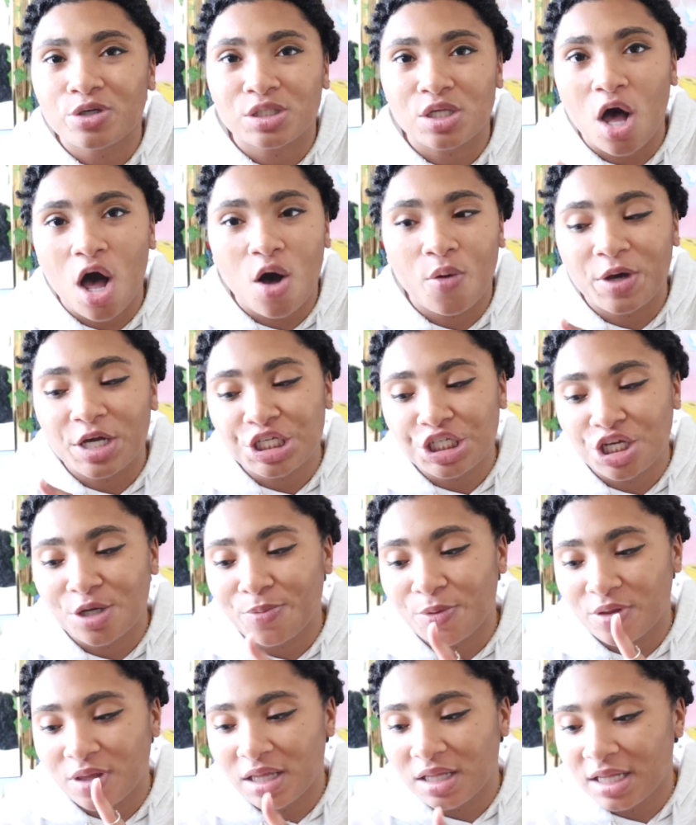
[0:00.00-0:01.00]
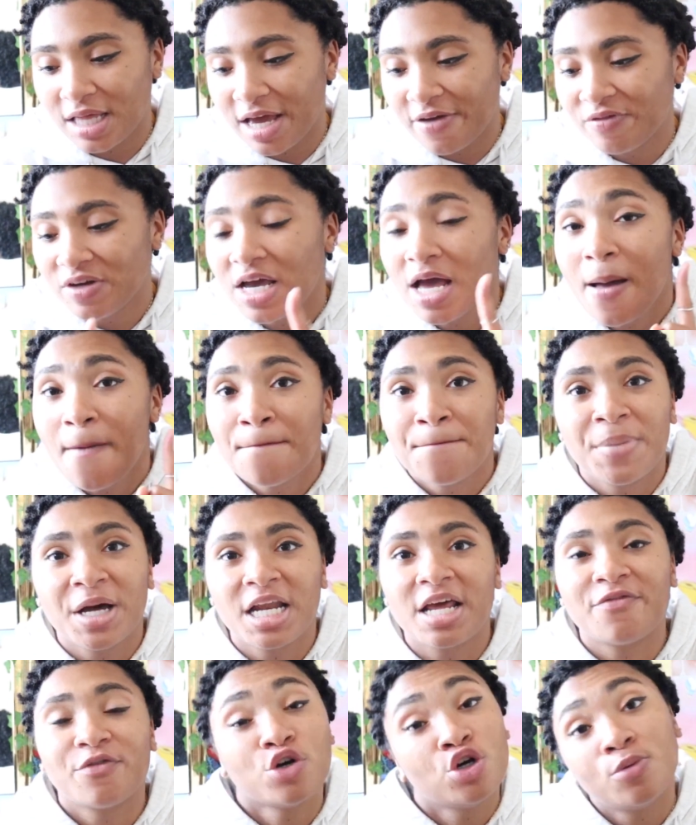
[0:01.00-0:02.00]
is always cheaper than Lyft,
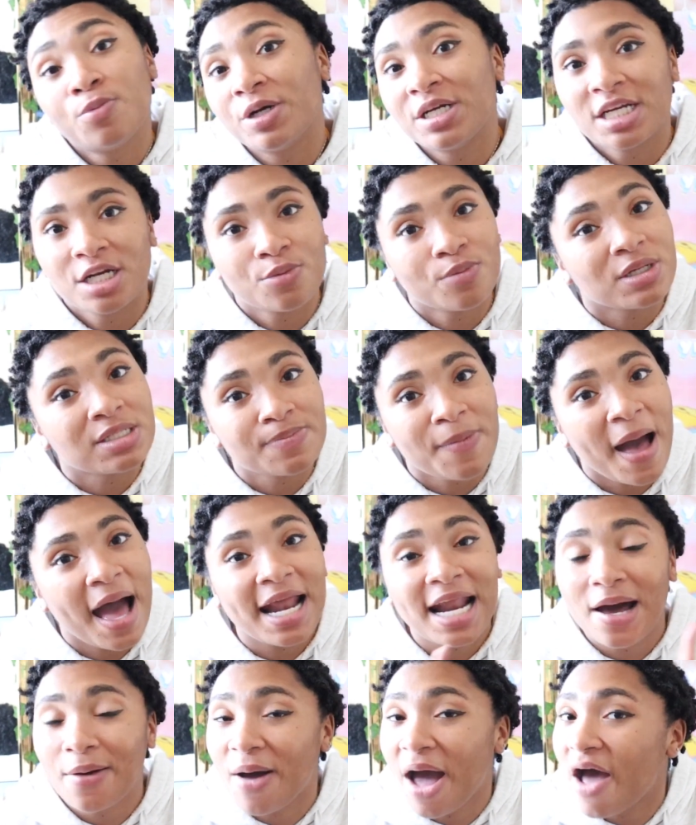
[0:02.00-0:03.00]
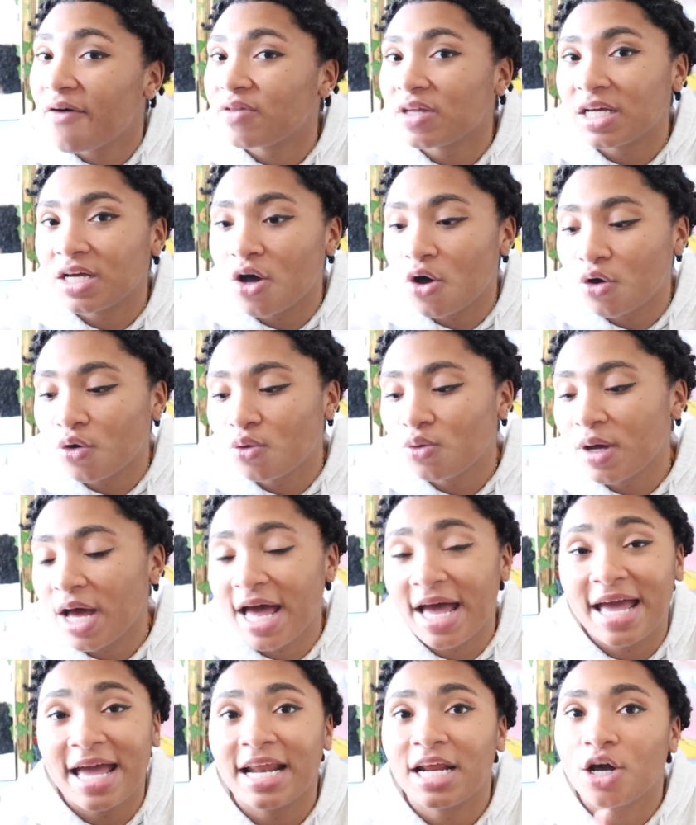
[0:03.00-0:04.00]
but if Uber didn't respond, I would have to go
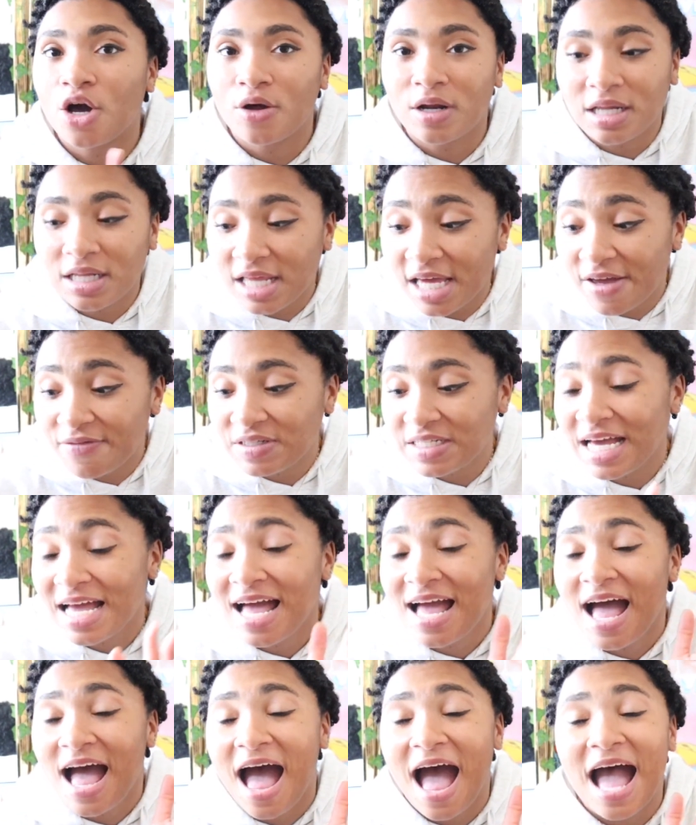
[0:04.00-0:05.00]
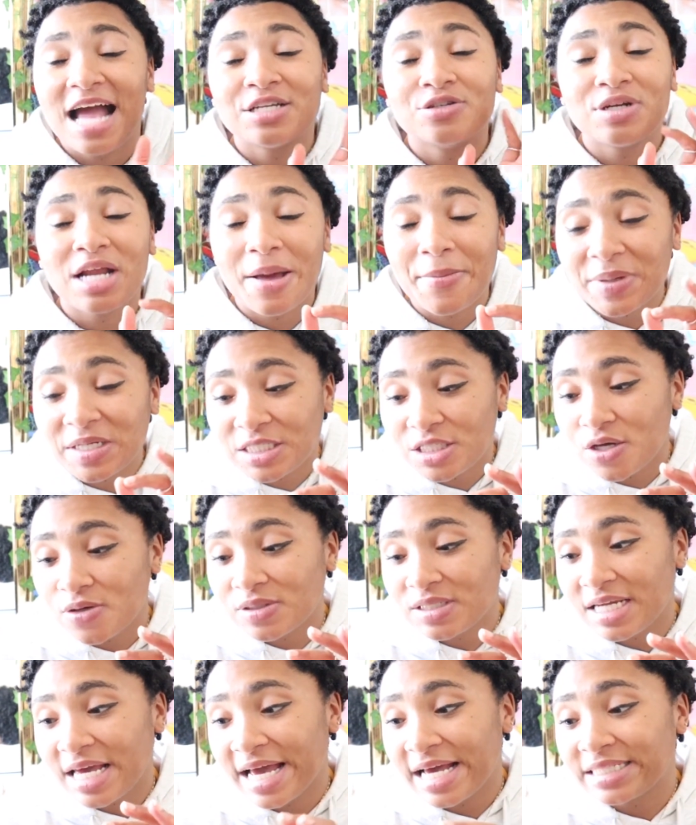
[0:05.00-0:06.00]
ahead and go to Lyft. I do not miss
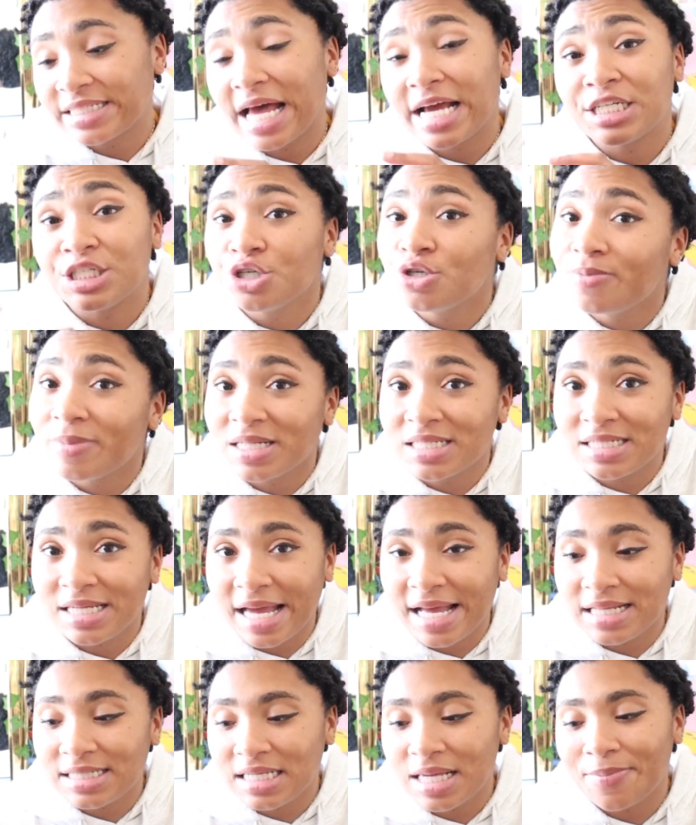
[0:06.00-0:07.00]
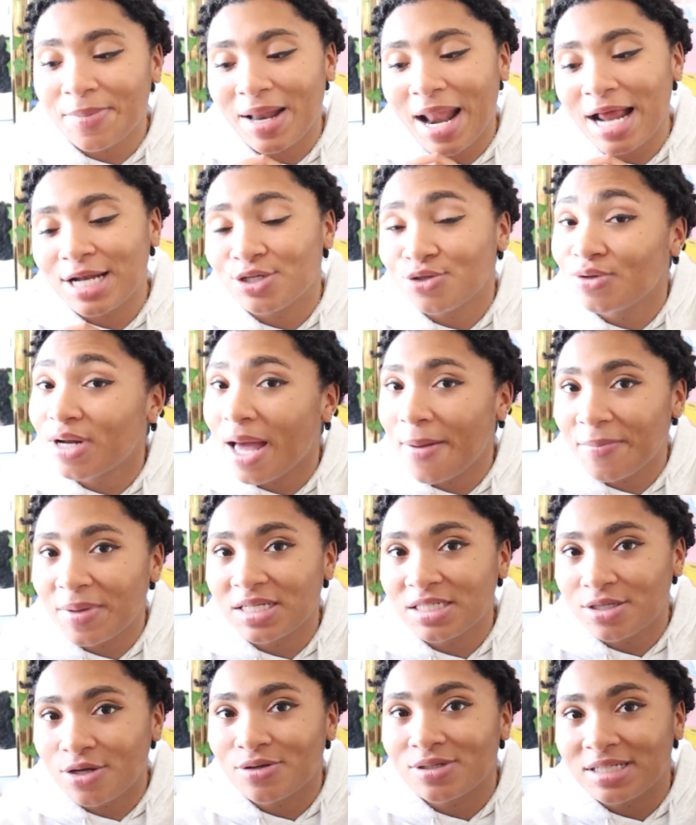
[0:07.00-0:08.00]
those days. I do miss dancing, but I do not
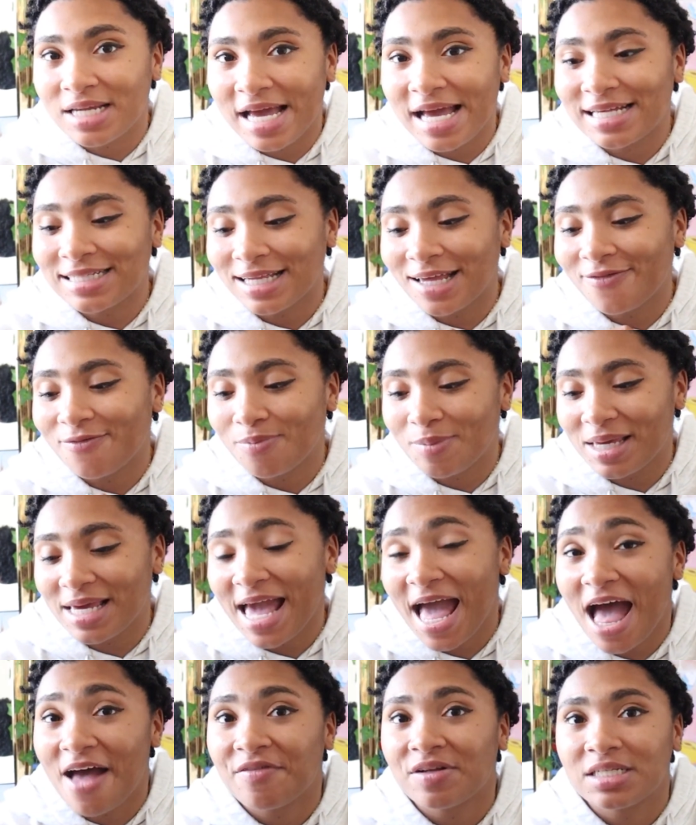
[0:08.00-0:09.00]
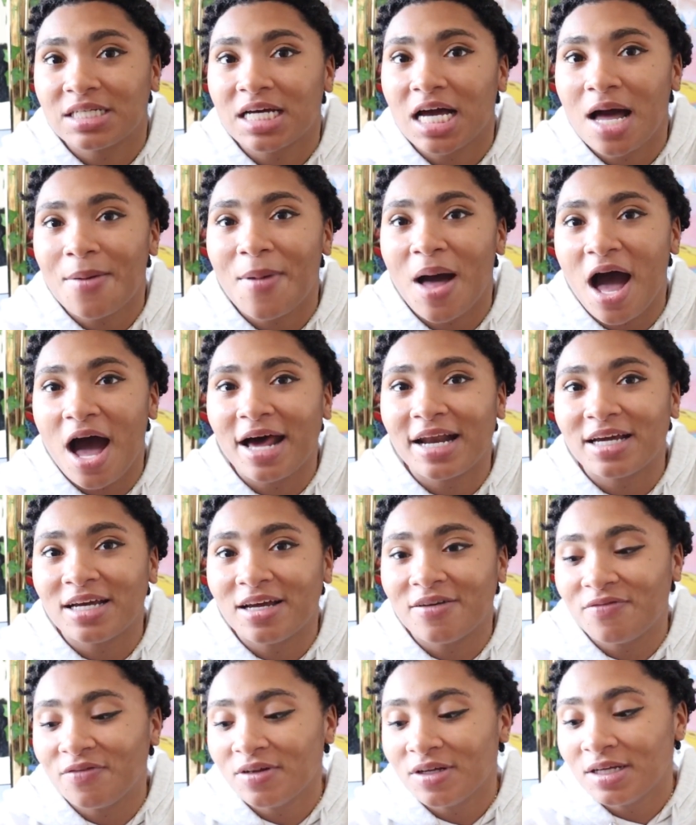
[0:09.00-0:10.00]
miss those days of me having to come out
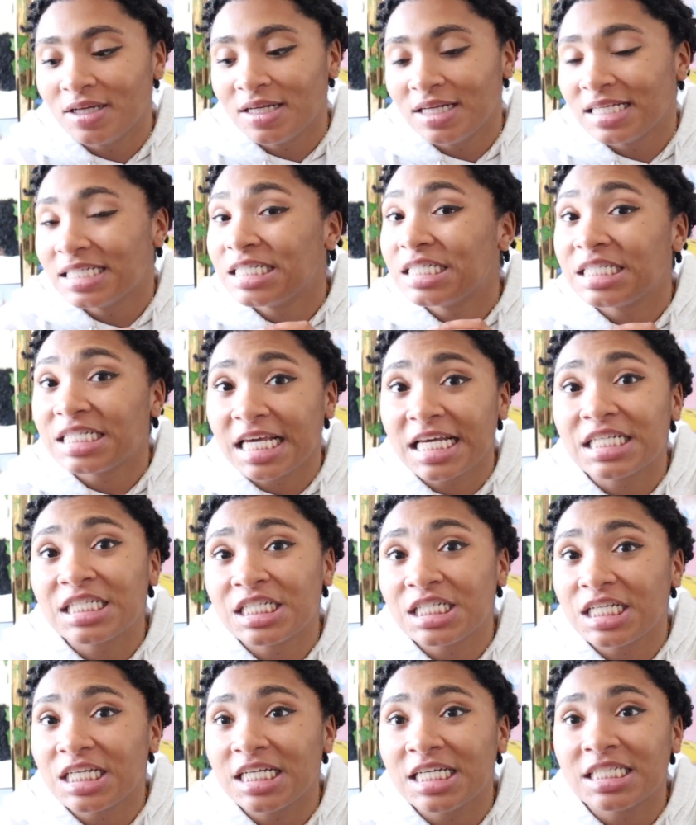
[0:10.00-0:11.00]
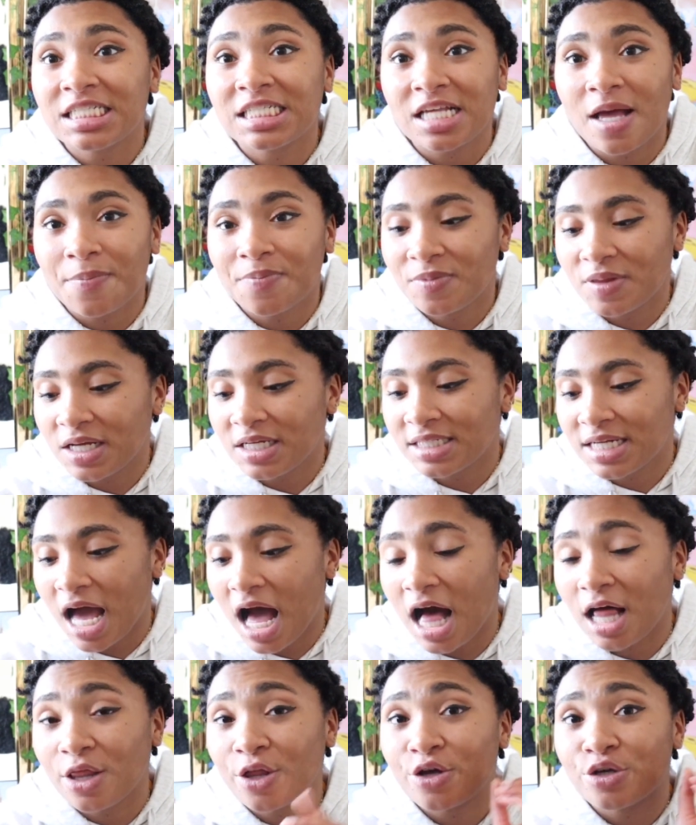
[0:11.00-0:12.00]
of $60 something
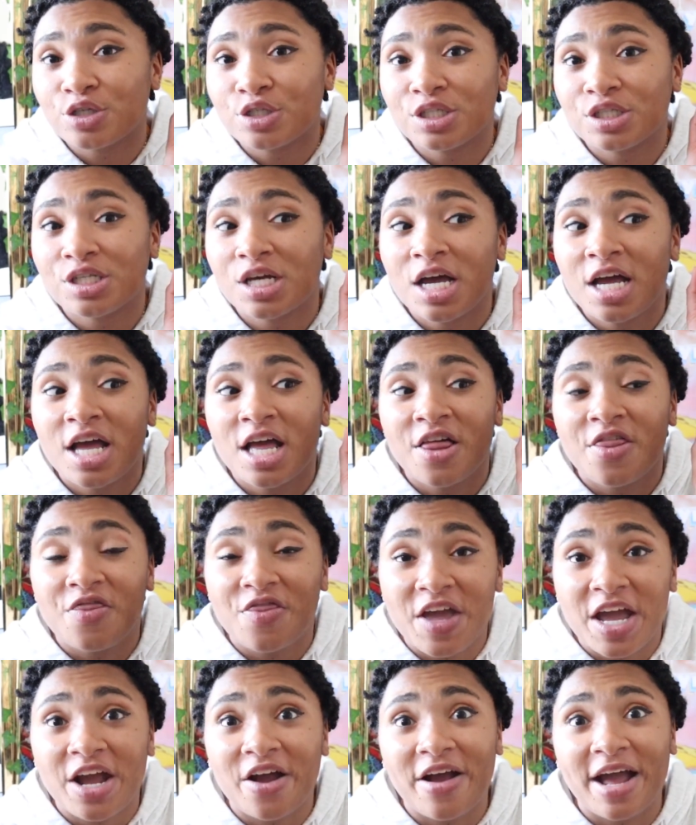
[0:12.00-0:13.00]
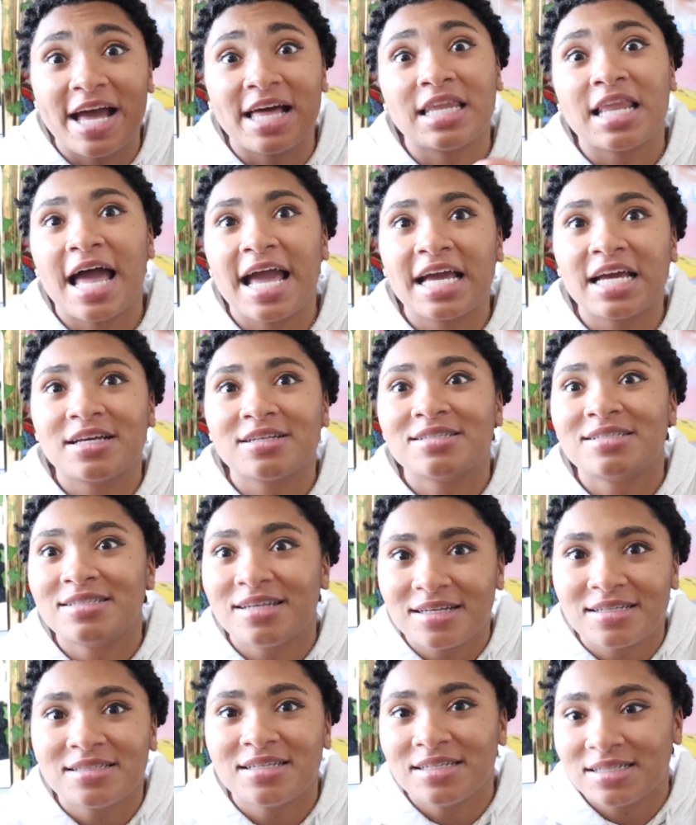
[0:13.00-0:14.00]
there and like
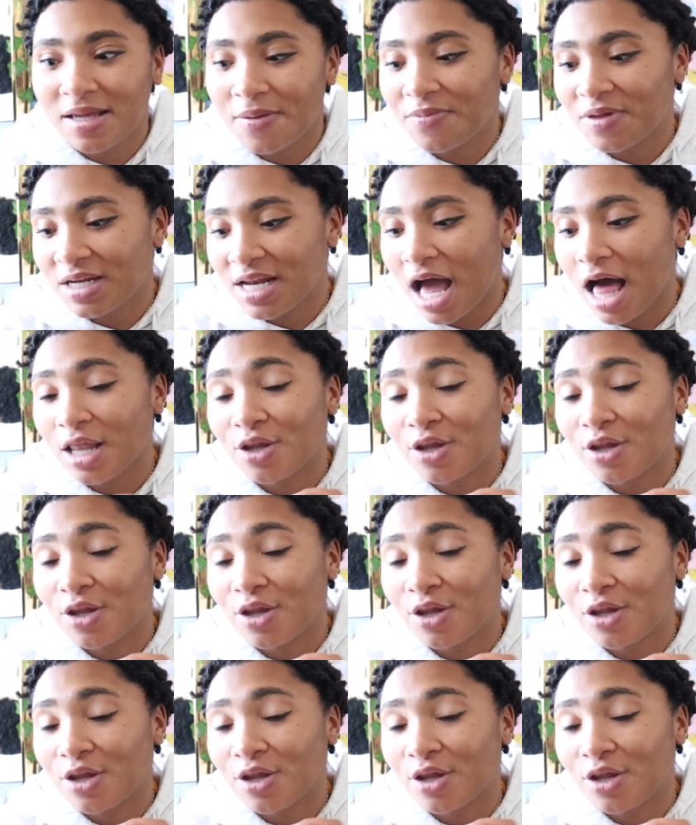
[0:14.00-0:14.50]
$60 something